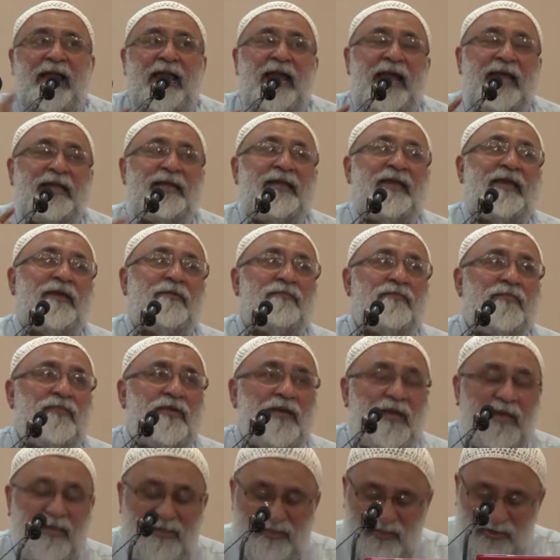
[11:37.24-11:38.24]

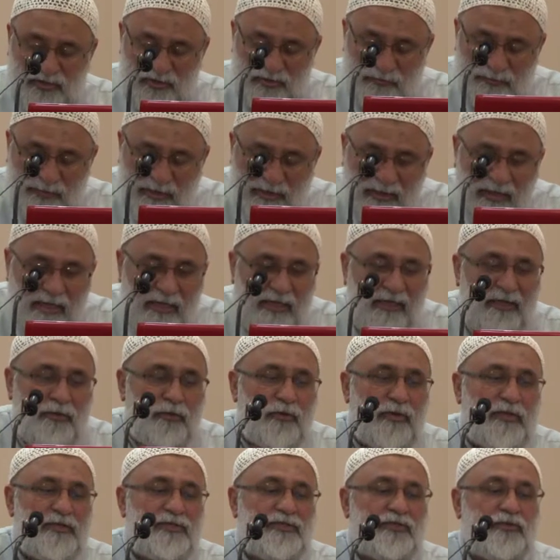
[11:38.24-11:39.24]
alim is to be
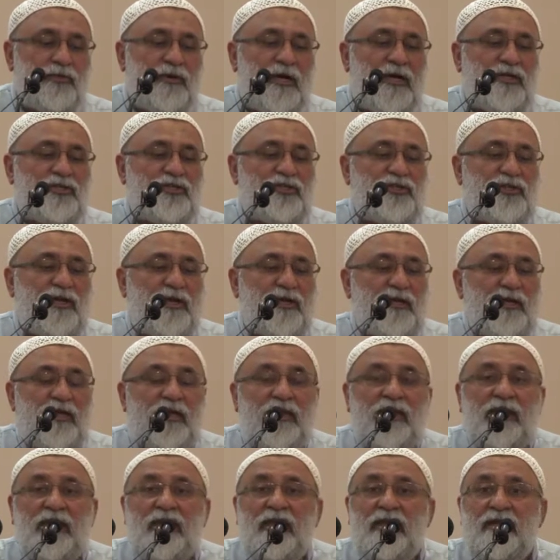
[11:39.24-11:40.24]
equal to a
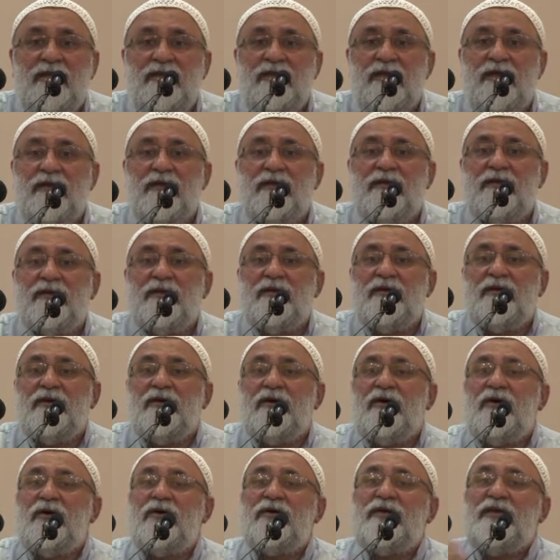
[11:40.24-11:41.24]
shaheed
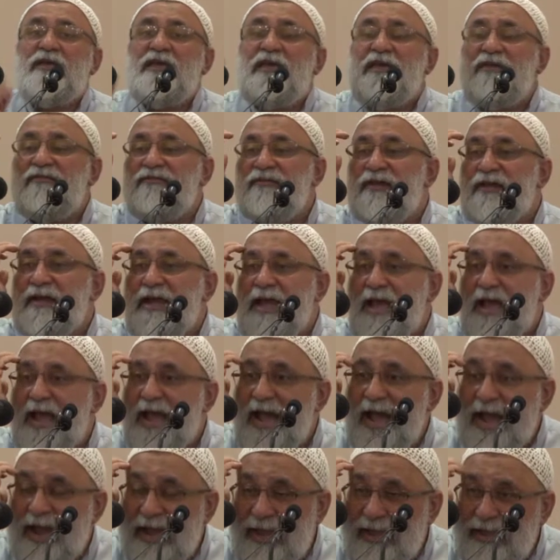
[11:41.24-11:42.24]
or even
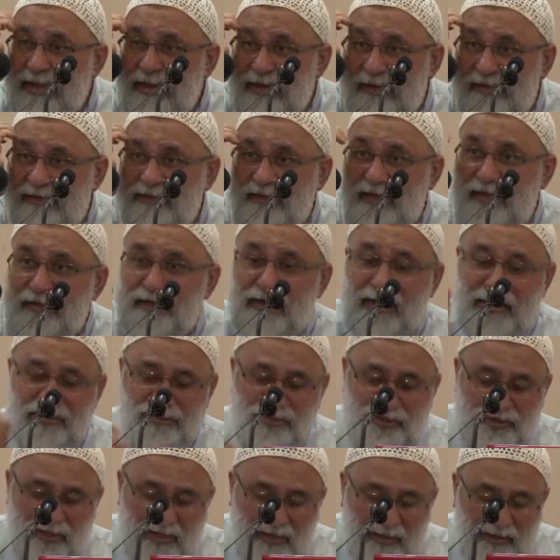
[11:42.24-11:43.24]
higher than a
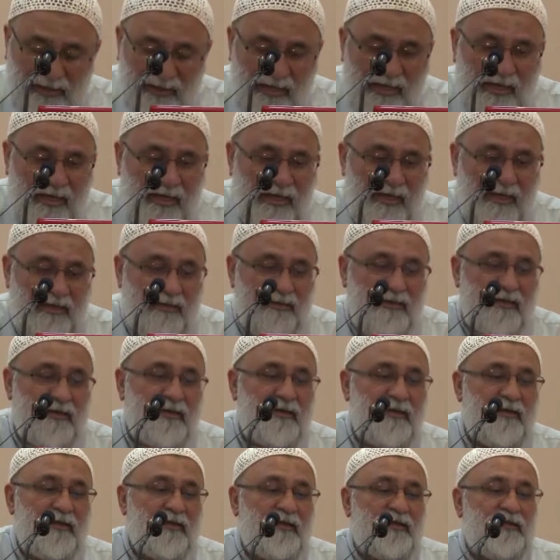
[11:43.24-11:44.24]
shaheed,
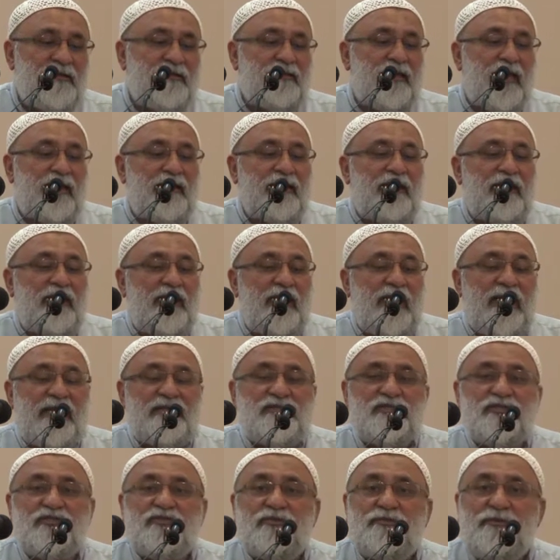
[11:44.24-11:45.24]
then he
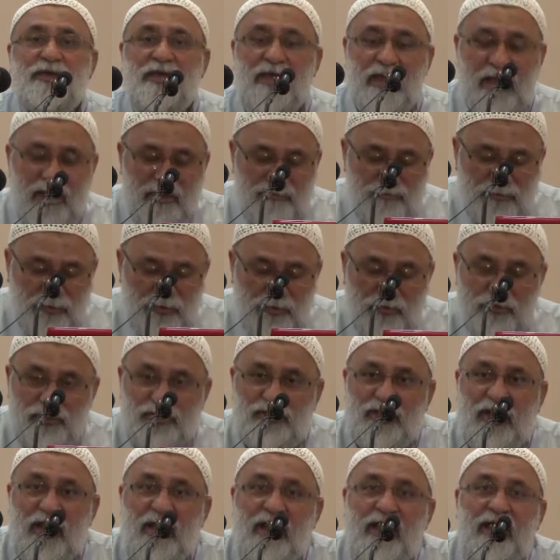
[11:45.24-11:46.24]
has to be a
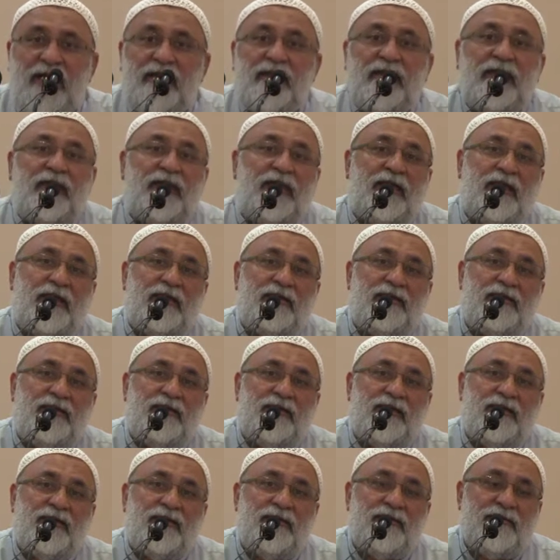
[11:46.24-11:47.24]

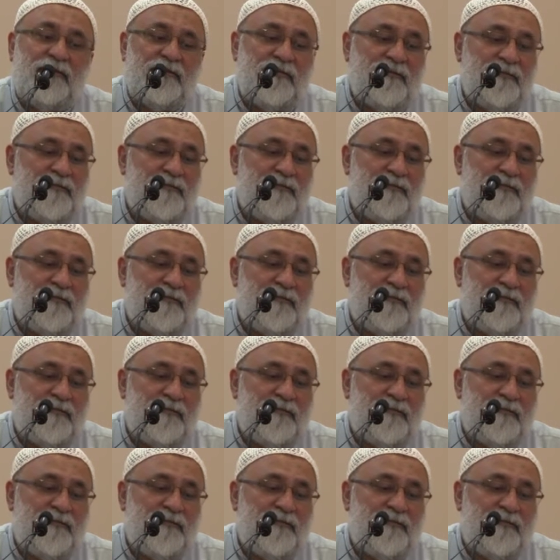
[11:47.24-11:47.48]
mujahid.